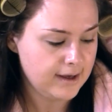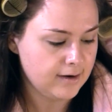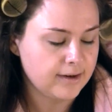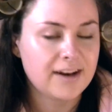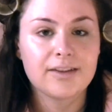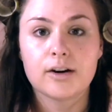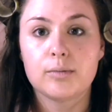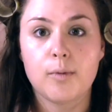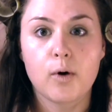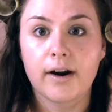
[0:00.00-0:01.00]
And I'll get a
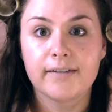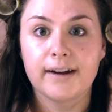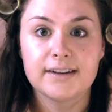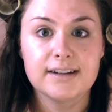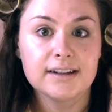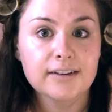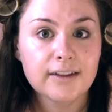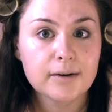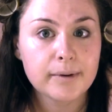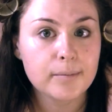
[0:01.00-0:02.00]
little more if I need a
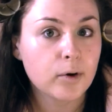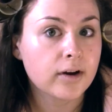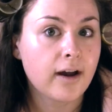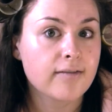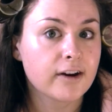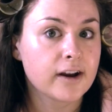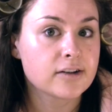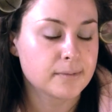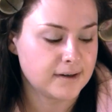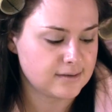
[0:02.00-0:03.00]
little bit more
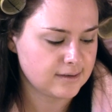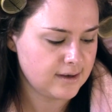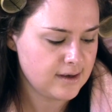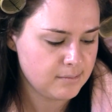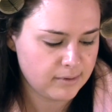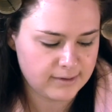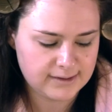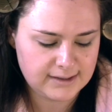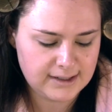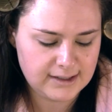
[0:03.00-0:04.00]
coverage, but it's looking
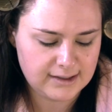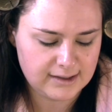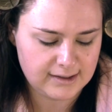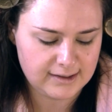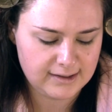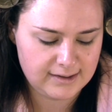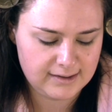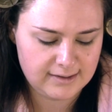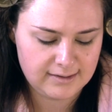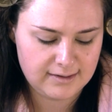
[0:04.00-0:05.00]
pretty good.